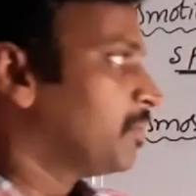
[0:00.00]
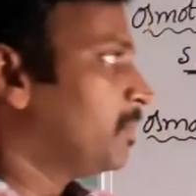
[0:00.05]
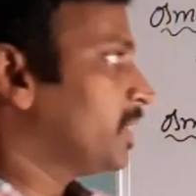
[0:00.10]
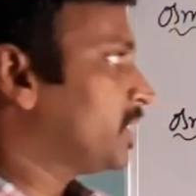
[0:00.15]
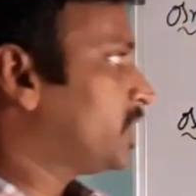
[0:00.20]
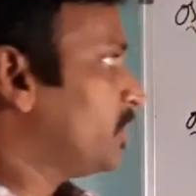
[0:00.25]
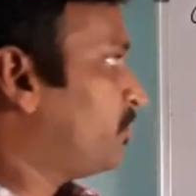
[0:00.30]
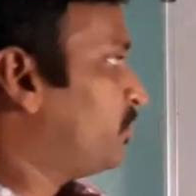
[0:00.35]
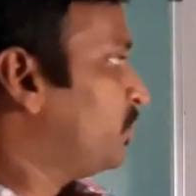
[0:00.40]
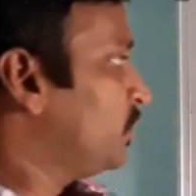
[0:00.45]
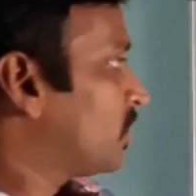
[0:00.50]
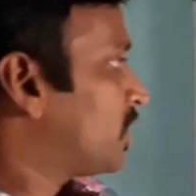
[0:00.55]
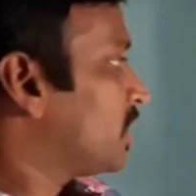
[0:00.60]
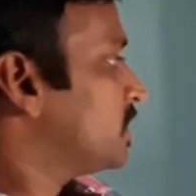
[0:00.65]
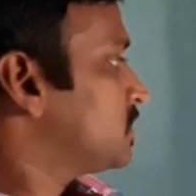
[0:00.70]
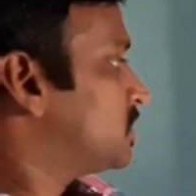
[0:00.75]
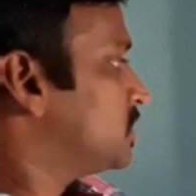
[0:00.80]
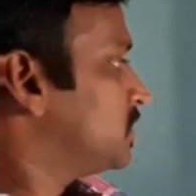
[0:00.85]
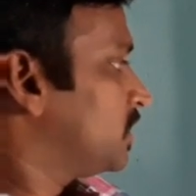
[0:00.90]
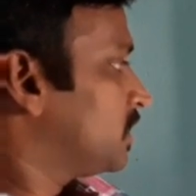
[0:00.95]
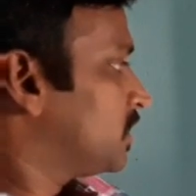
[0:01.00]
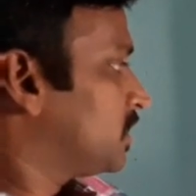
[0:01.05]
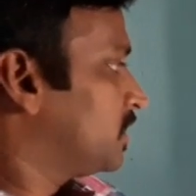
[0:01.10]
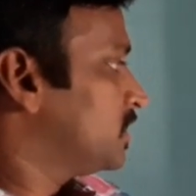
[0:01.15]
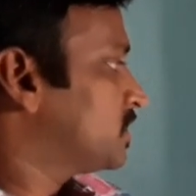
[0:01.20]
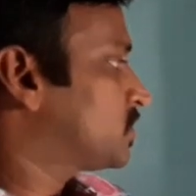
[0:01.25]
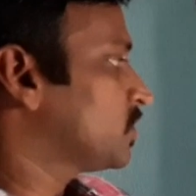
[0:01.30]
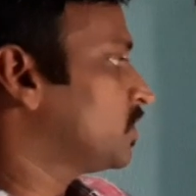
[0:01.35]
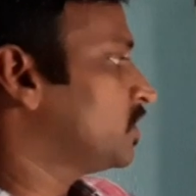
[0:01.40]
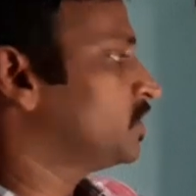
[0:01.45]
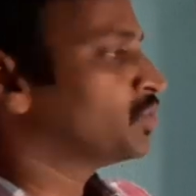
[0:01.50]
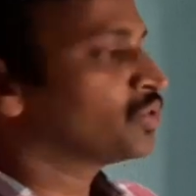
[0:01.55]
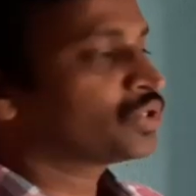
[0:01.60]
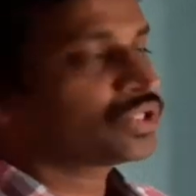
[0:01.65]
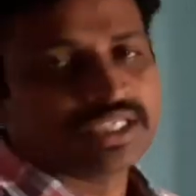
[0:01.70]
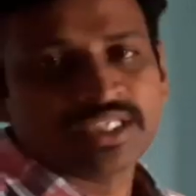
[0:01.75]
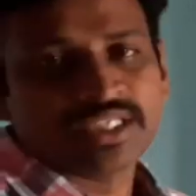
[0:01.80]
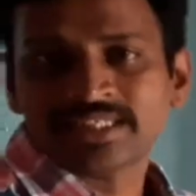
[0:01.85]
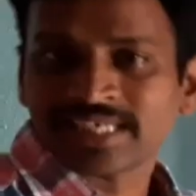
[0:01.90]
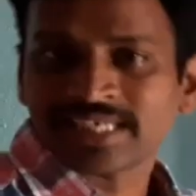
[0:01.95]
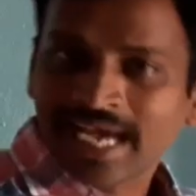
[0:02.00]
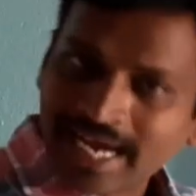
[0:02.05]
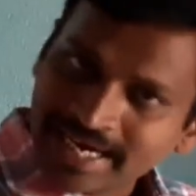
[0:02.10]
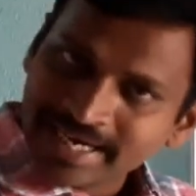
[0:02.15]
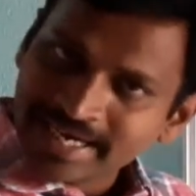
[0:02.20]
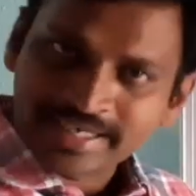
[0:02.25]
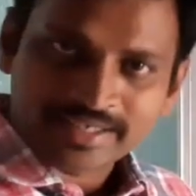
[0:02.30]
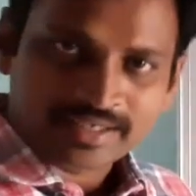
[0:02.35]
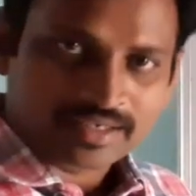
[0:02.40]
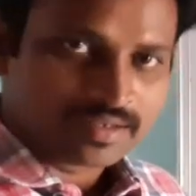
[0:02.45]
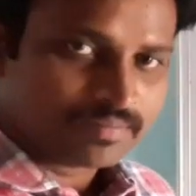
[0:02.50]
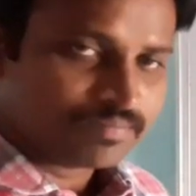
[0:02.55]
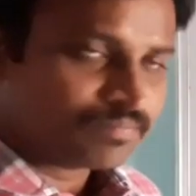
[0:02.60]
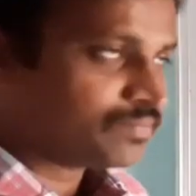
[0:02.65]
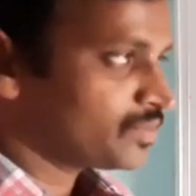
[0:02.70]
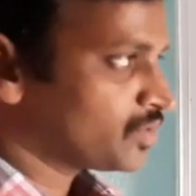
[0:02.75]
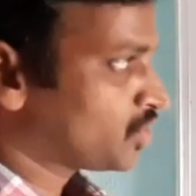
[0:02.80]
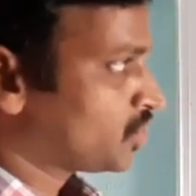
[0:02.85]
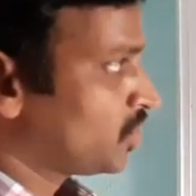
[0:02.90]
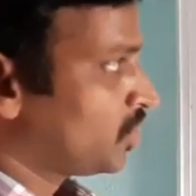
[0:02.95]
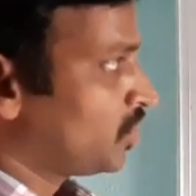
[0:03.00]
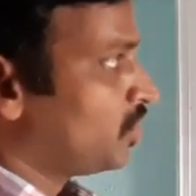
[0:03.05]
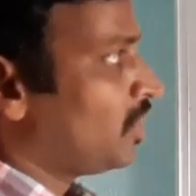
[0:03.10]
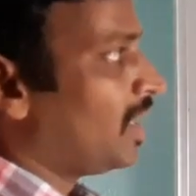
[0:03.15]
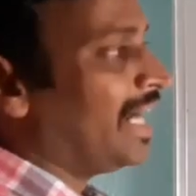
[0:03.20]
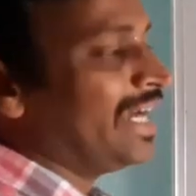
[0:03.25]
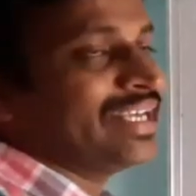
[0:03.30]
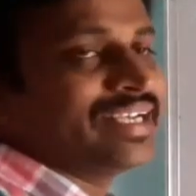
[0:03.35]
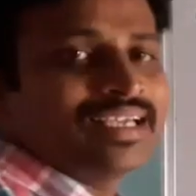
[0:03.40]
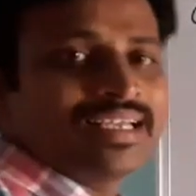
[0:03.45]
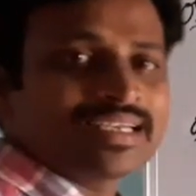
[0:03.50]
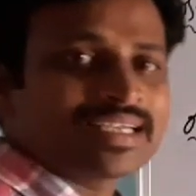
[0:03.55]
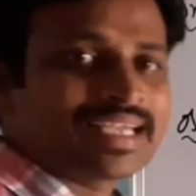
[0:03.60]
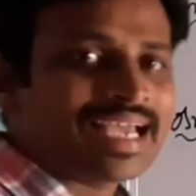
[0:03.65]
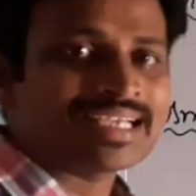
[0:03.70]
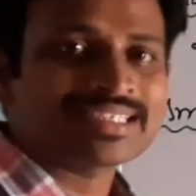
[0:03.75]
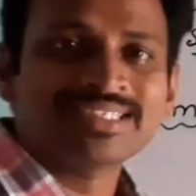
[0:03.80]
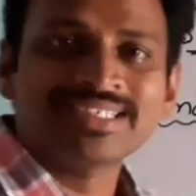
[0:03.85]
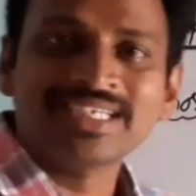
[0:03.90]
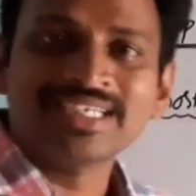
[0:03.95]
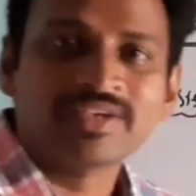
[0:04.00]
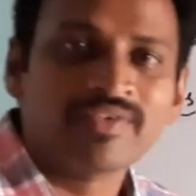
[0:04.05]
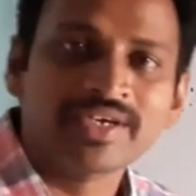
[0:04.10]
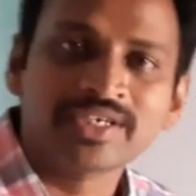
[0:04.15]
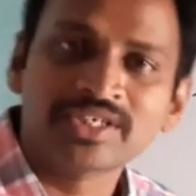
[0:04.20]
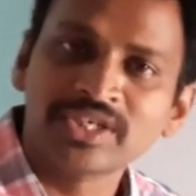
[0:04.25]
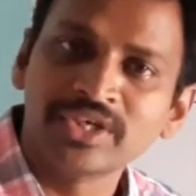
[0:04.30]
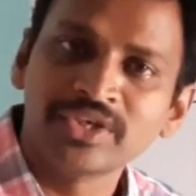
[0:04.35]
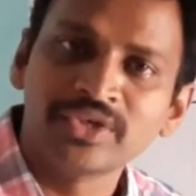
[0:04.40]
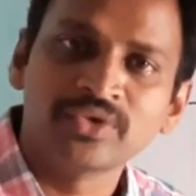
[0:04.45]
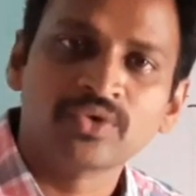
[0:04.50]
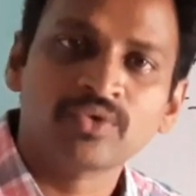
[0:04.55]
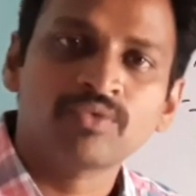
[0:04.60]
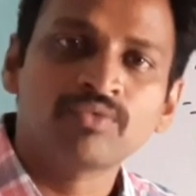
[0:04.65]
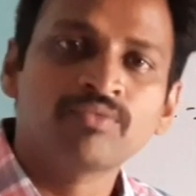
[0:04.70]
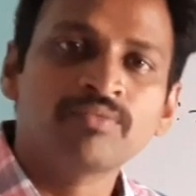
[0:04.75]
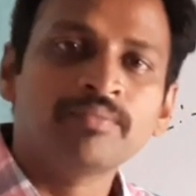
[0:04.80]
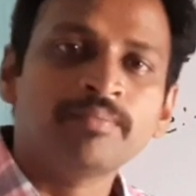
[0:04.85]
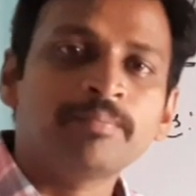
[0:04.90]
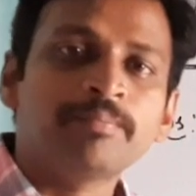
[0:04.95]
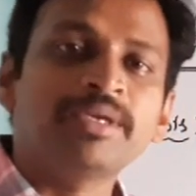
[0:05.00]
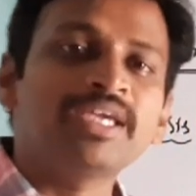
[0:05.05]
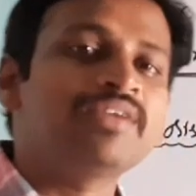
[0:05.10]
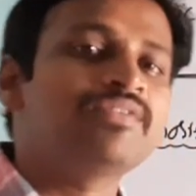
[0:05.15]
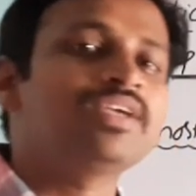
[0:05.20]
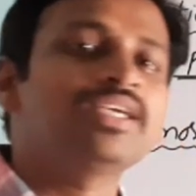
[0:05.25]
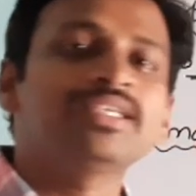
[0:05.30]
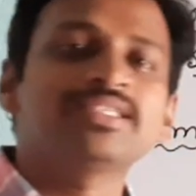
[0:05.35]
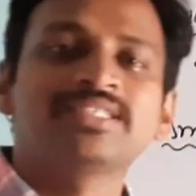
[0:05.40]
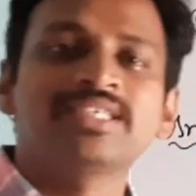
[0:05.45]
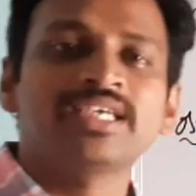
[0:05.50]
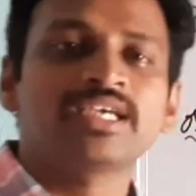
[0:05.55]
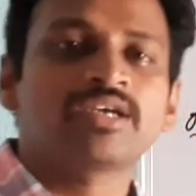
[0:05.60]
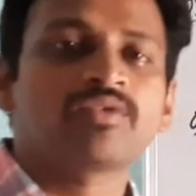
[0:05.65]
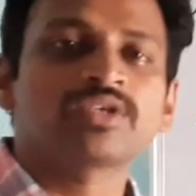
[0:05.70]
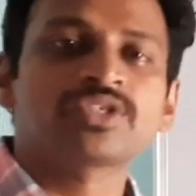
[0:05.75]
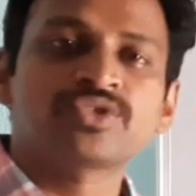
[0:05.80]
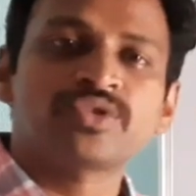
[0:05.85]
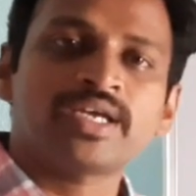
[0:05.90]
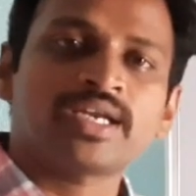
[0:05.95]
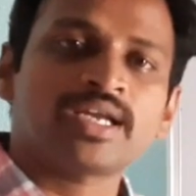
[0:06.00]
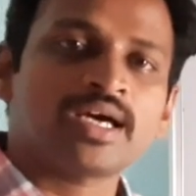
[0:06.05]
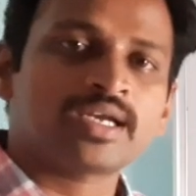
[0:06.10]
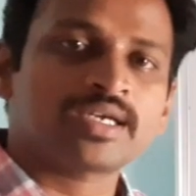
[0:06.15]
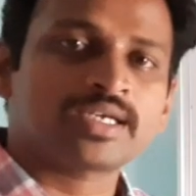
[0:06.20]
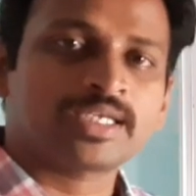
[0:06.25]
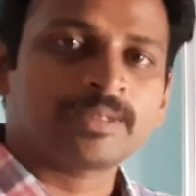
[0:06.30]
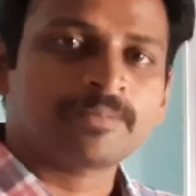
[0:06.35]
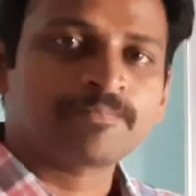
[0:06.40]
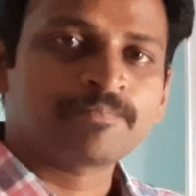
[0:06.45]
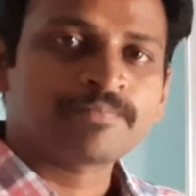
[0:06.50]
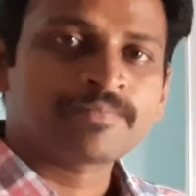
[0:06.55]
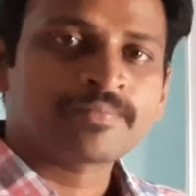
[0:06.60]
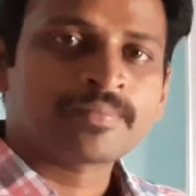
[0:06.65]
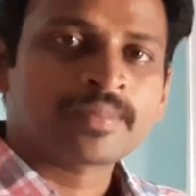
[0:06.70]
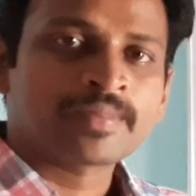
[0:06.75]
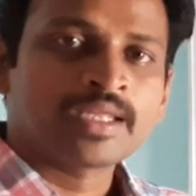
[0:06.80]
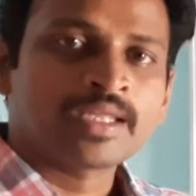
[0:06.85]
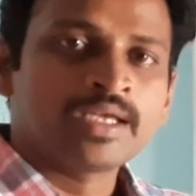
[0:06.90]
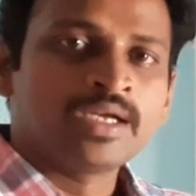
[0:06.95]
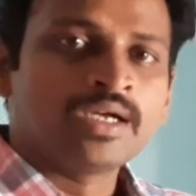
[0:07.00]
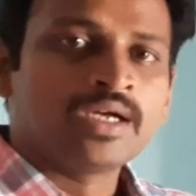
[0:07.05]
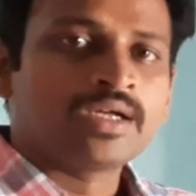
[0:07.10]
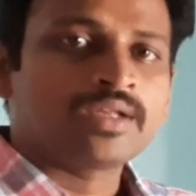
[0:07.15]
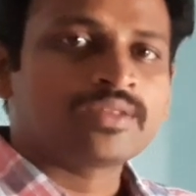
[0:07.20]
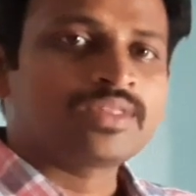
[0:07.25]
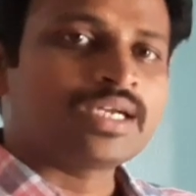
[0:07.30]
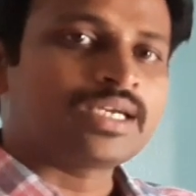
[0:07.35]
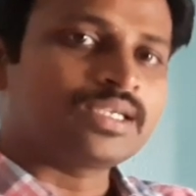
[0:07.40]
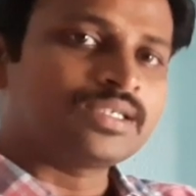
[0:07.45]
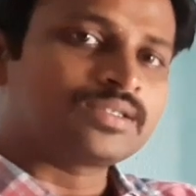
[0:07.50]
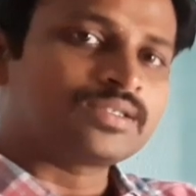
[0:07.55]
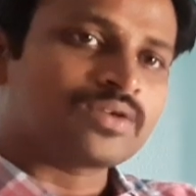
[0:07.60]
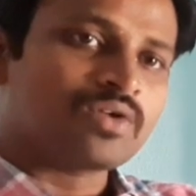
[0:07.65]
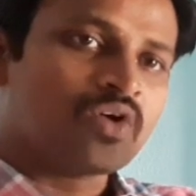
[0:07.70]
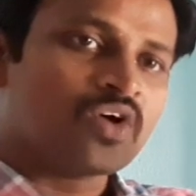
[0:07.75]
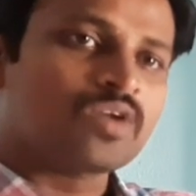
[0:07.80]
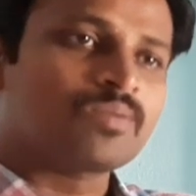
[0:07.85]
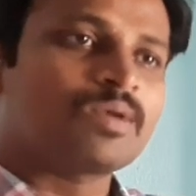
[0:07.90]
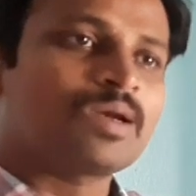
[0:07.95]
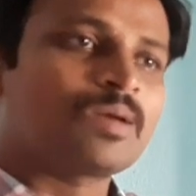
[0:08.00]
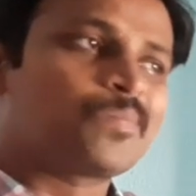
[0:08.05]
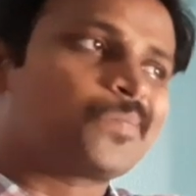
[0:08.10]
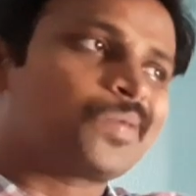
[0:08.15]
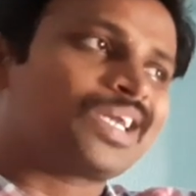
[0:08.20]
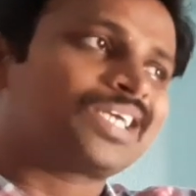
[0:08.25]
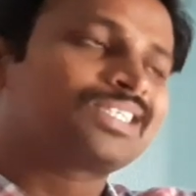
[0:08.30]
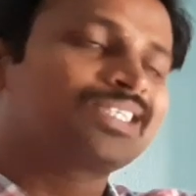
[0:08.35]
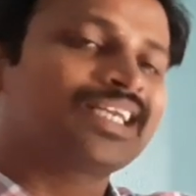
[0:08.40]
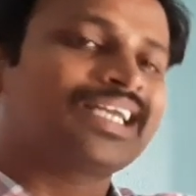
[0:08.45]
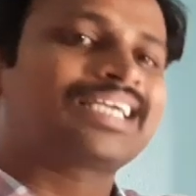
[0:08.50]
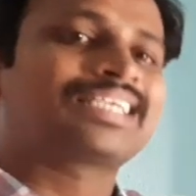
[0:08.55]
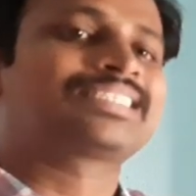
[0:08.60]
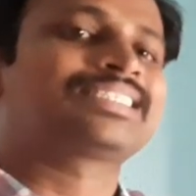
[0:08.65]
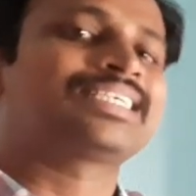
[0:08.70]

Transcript: But if you consider this solution is ideal, so ideal gas equation, you know, PV is equals to nRT. That is normal pressure